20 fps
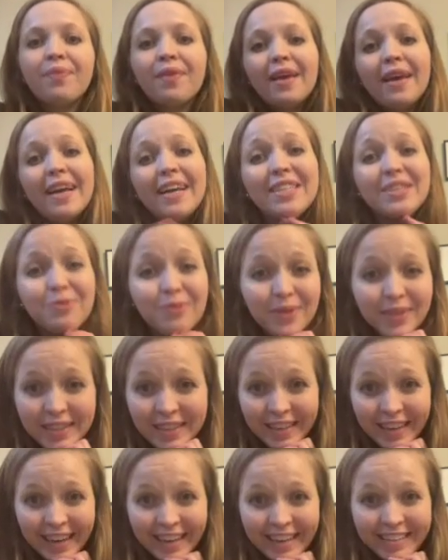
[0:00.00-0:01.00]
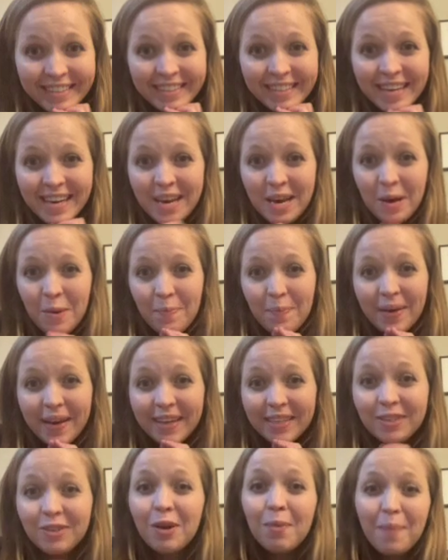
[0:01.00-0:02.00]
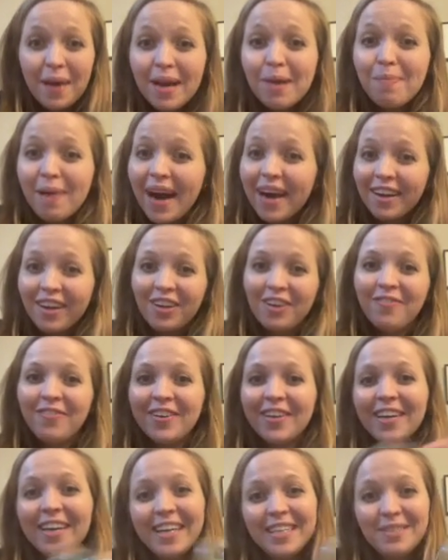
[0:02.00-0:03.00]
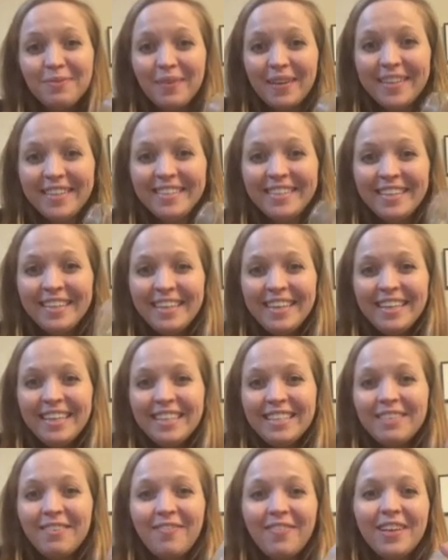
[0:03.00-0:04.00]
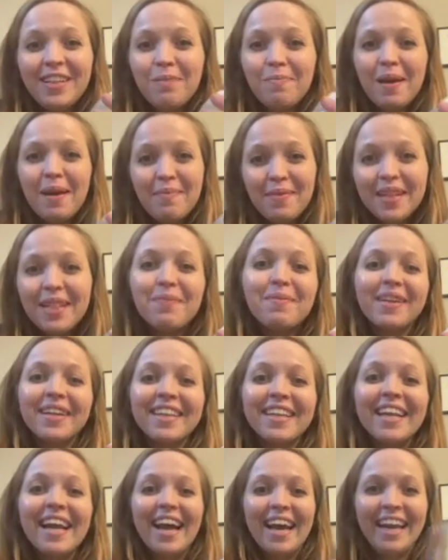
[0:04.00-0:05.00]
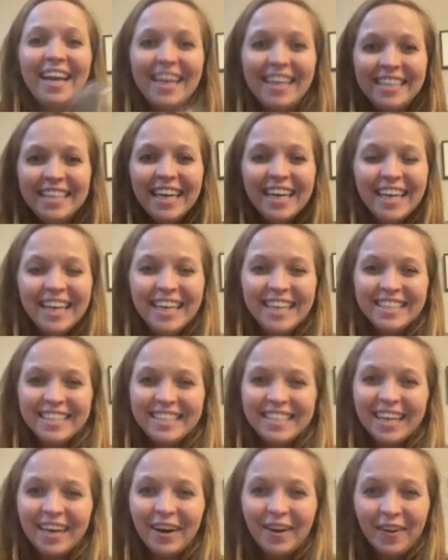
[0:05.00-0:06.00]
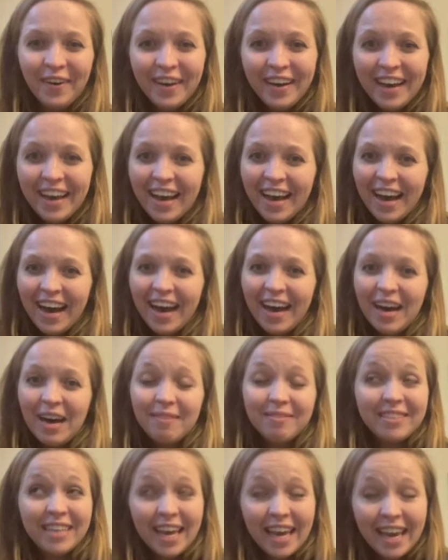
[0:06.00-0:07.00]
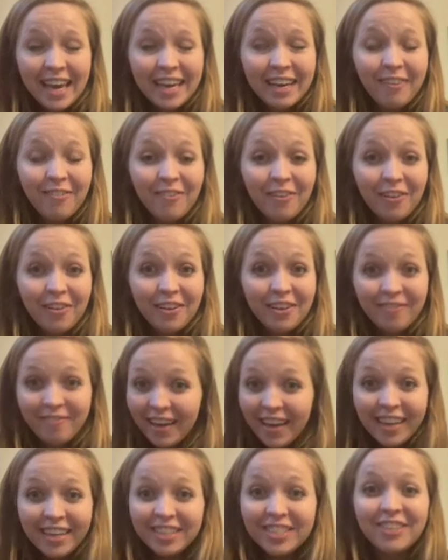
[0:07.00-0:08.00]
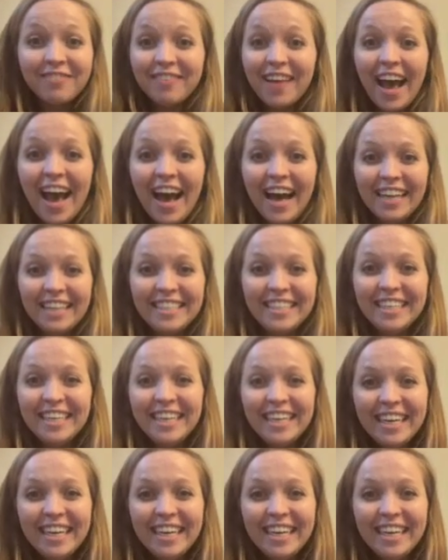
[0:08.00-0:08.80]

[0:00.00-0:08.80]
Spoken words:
It's really nice because you can make a bottle for your husband to feed the baby in the middle of the night. So take full advantage of that.